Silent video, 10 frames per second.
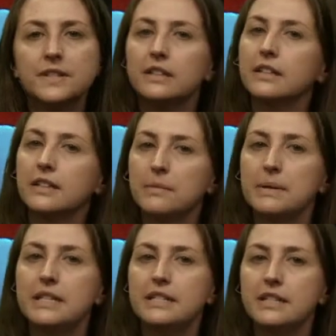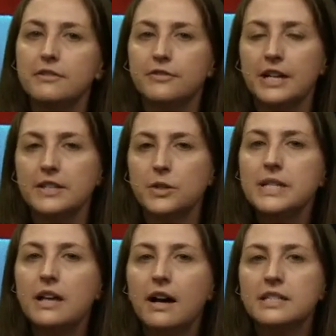a little bit different. So we
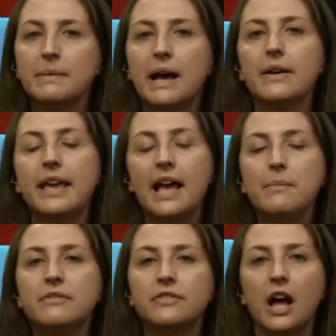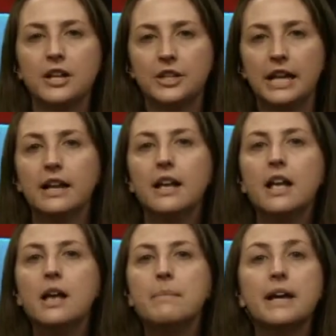talked about camouflaging,
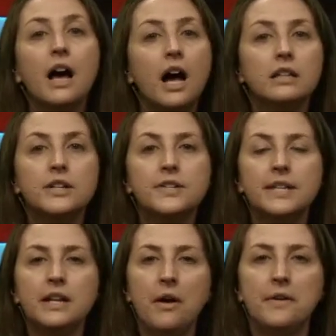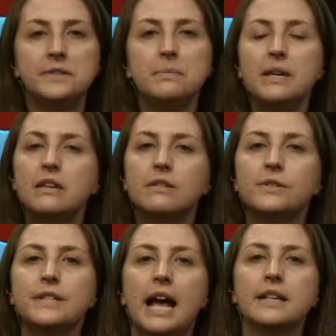but colors can also be
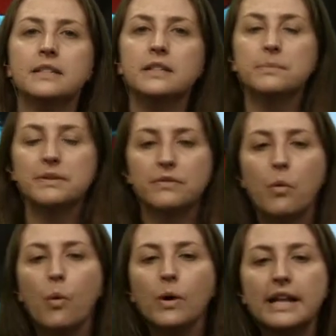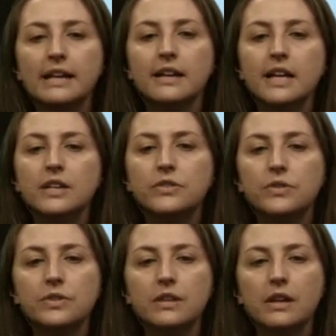used as a little bit of a warning. So
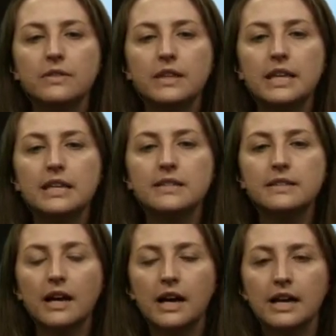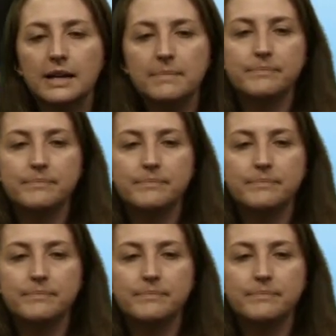these um,